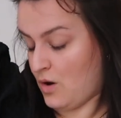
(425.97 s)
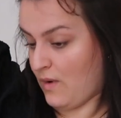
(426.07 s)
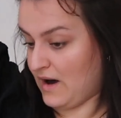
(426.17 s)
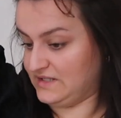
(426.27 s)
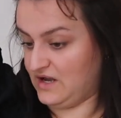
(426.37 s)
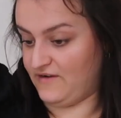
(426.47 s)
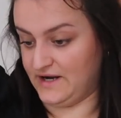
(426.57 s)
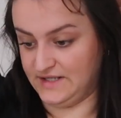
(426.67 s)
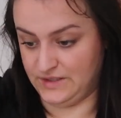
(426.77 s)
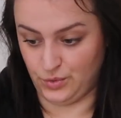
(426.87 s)
Whereas if I
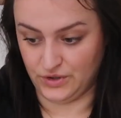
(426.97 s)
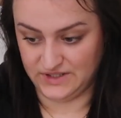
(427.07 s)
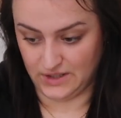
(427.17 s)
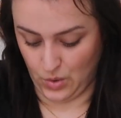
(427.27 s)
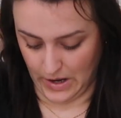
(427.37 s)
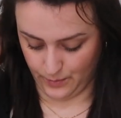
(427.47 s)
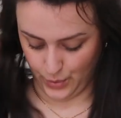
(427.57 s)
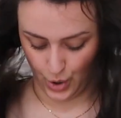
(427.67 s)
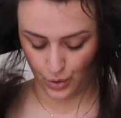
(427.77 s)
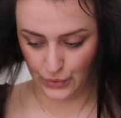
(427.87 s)
did want it quite
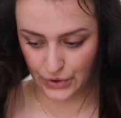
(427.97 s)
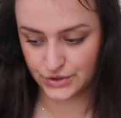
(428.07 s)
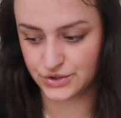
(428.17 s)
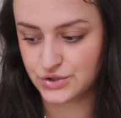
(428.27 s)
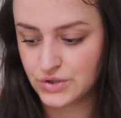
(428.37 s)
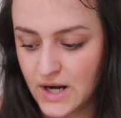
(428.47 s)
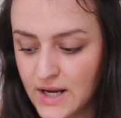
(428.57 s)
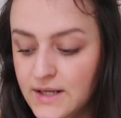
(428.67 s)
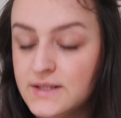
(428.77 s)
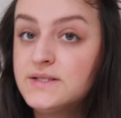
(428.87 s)
poker
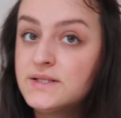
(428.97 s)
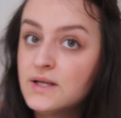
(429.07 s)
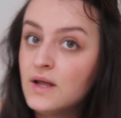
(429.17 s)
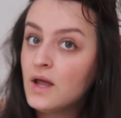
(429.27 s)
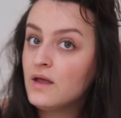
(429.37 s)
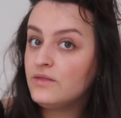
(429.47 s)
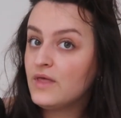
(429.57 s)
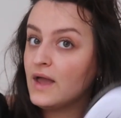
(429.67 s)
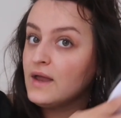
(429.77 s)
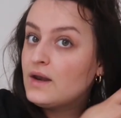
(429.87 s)
straight,
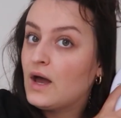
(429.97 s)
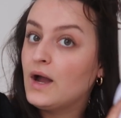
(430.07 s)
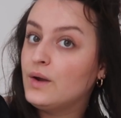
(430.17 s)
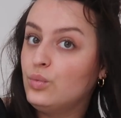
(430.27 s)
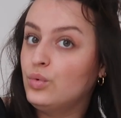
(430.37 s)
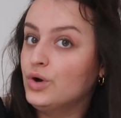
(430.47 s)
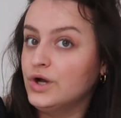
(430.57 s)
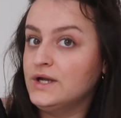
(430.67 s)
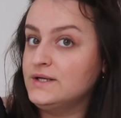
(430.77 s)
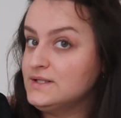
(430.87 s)
then I
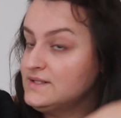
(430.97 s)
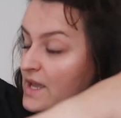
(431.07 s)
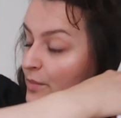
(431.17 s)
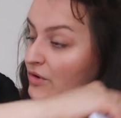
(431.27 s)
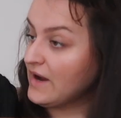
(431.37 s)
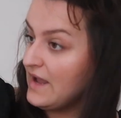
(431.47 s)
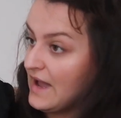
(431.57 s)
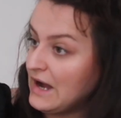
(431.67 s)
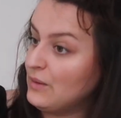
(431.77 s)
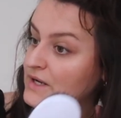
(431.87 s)
would separate it
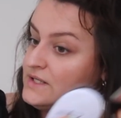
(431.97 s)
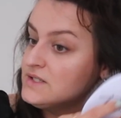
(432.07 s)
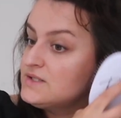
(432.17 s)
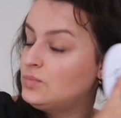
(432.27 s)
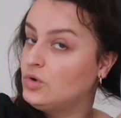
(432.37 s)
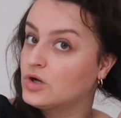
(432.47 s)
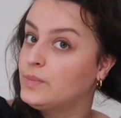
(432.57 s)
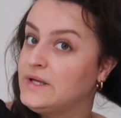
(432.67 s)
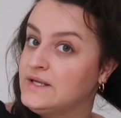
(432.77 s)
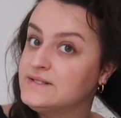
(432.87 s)
out into smaller
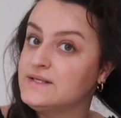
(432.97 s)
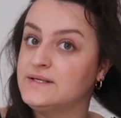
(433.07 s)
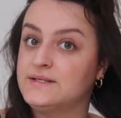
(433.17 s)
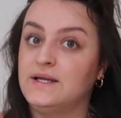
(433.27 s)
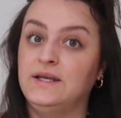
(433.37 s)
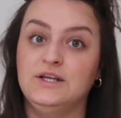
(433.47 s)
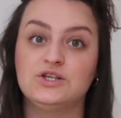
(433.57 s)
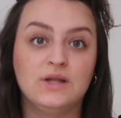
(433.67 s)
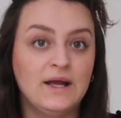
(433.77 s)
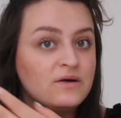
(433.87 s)
pieces in
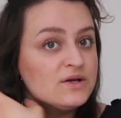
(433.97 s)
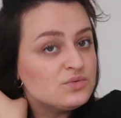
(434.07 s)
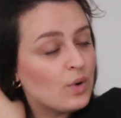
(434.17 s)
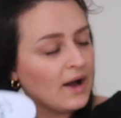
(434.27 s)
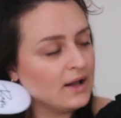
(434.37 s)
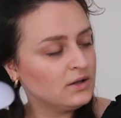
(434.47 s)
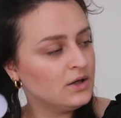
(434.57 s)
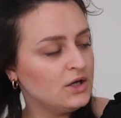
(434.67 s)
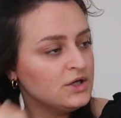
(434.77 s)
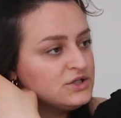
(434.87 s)
each layer as well,
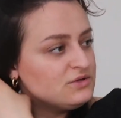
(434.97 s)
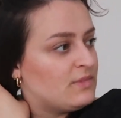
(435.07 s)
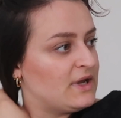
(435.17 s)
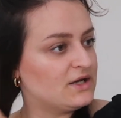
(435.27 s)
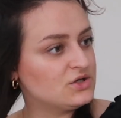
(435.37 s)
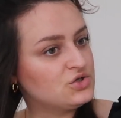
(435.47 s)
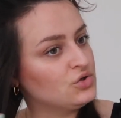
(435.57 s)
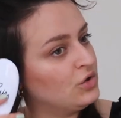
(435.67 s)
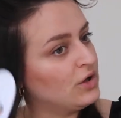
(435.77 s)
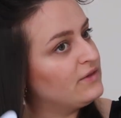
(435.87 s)
to make
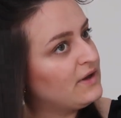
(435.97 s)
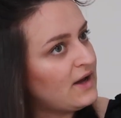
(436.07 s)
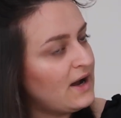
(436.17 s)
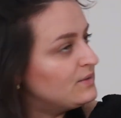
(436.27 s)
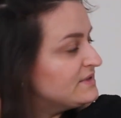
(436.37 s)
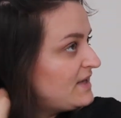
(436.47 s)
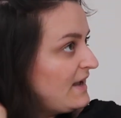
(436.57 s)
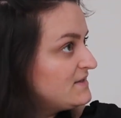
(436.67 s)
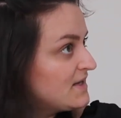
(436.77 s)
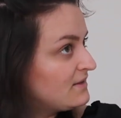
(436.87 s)
sure that I was
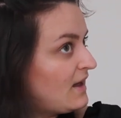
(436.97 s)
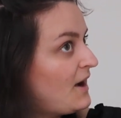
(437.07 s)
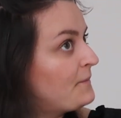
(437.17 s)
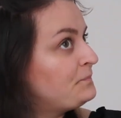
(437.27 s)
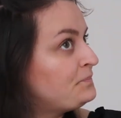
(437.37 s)
getting that